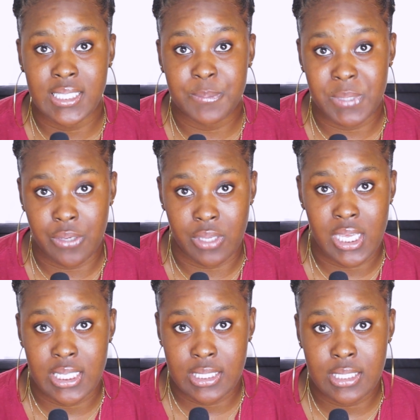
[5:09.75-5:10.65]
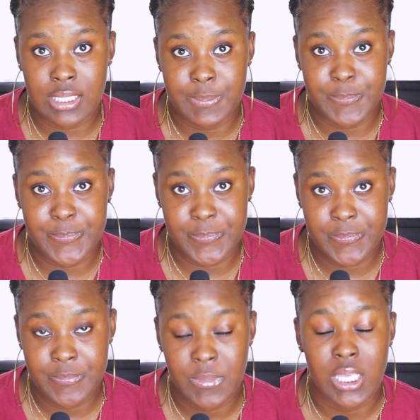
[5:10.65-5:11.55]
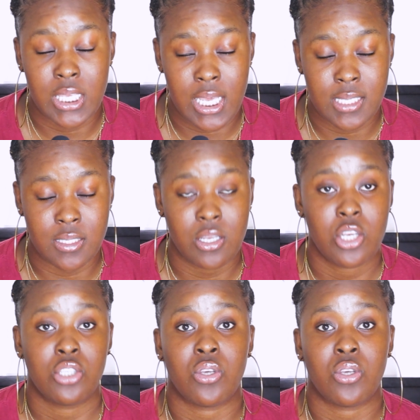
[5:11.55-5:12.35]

experience. Mm -hmm. Yes.